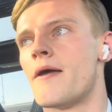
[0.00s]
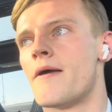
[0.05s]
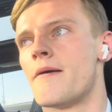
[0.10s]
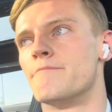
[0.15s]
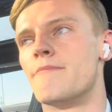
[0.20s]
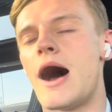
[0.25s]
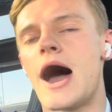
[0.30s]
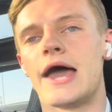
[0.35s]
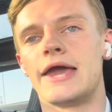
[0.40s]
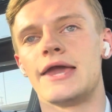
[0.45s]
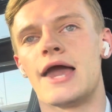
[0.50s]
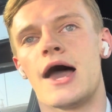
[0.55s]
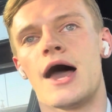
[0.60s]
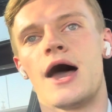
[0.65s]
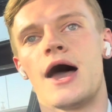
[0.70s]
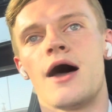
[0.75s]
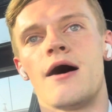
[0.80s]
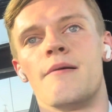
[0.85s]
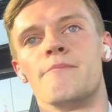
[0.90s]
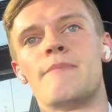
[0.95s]
My
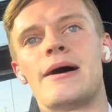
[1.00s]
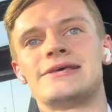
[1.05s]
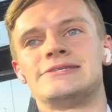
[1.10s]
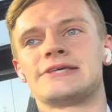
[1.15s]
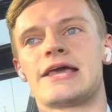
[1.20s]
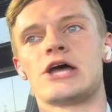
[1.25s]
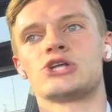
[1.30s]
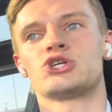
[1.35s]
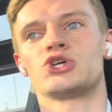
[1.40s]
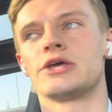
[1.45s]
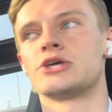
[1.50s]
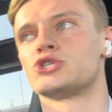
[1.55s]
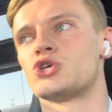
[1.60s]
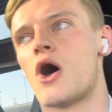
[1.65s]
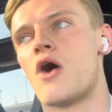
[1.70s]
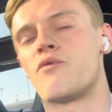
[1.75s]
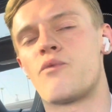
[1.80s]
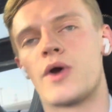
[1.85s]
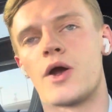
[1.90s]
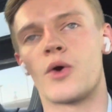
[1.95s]
scheduling
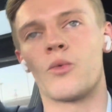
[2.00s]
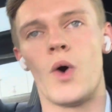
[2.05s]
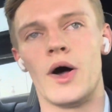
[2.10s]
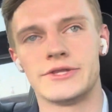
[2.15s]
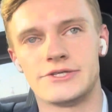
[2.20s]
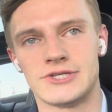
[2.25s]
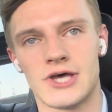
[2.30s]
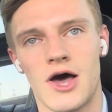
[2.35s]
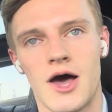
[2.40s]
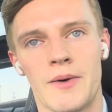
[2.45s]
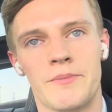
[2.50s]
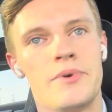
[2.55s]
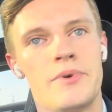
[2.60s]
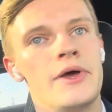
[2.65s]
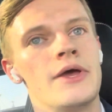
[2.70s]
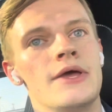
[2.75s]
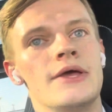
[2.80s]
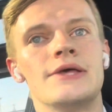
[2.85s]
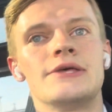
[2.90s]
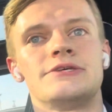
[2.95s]
software,
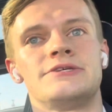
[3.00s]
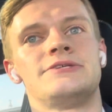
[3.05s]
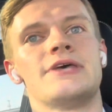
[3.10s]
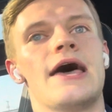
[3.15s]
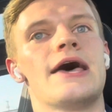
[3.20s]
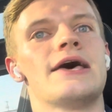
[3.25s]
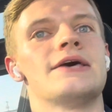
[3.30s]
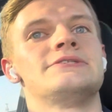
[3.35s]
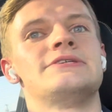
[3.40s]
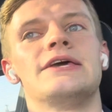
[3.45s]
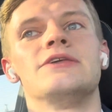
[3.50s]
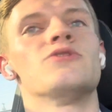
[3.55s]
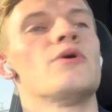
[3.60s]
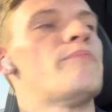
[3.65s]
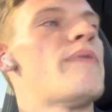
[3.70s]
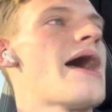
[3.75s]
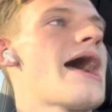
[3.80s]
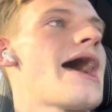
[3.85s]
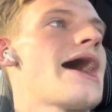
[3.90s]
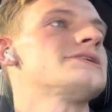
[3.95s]
OnceHub, says in the
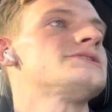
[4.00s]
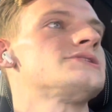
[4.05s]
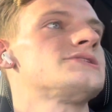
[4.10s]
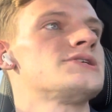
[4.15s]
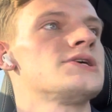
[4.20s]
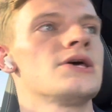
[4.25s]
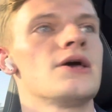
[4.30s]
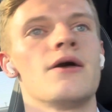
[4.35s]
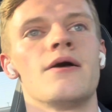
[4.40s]
past